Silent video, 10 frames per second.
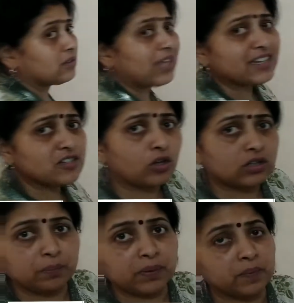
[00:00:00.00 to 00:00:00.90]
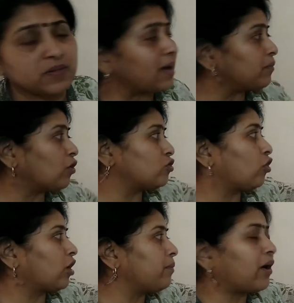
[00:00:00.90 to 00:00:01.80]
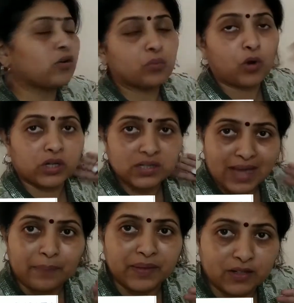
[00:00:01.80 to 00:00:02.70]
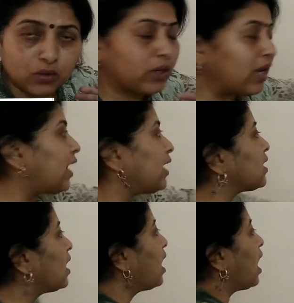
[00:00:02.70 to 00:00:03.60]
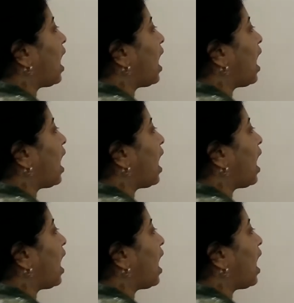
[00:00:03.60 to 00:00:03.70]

That is not the purpose. I am not talking about what is happening to 8.